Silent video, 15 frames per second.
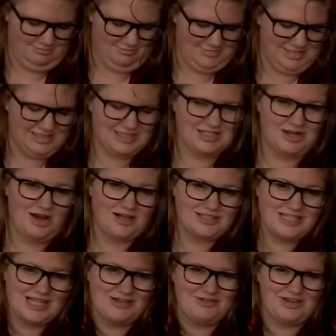This is an
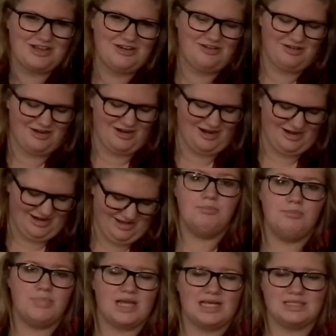auxiliary cord
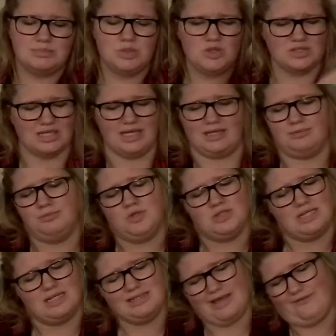because music
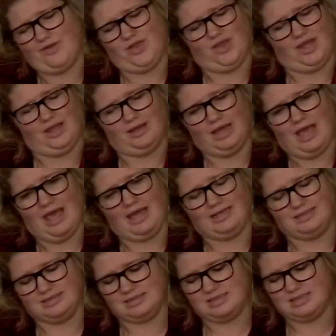music is everything
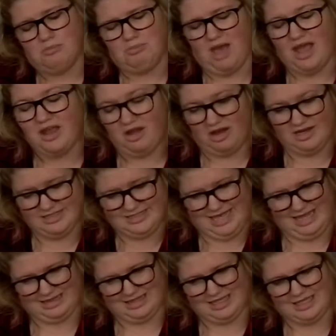and my car
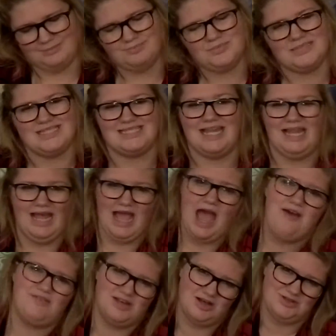sadly does not
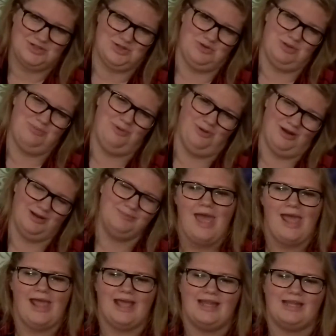have an auxiliary port
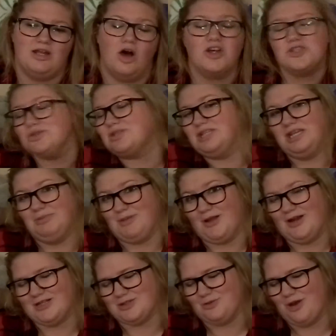and also CD player
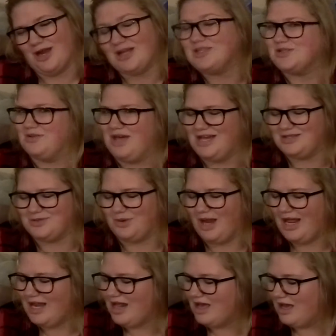doesn't work so that's
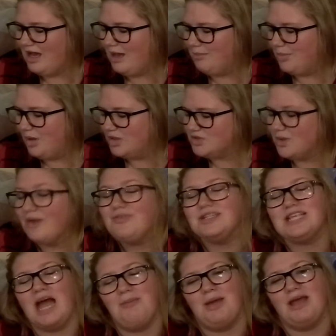great um, so every
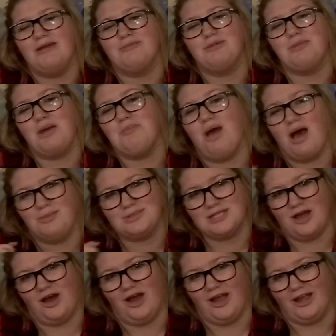time I am in my mom's
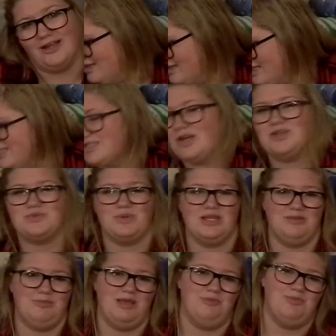car this goes
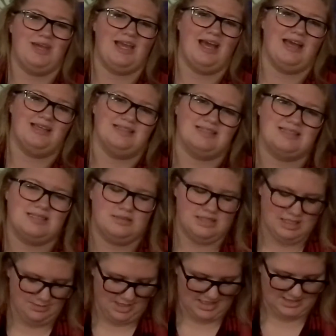with me because it makes